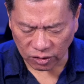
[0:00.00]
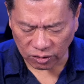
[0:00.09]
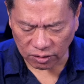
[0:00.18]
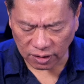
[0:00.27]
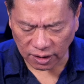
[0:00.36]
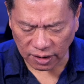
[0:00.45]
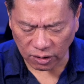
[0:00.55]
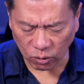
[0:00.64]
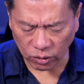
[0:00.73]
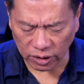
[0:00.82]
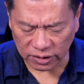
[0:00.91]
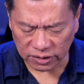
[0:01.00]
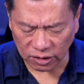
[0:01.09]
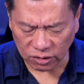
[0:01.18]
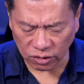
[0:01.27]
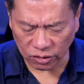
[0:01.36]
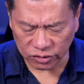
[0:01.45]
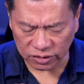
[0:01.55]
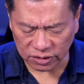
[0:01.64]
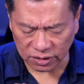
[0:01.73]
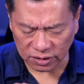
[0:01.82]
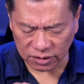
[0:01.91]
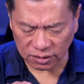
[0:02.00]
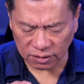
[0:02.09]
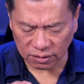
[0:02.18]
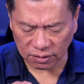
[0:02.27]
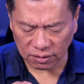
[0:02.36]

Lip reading: Your entire awareness and consciousness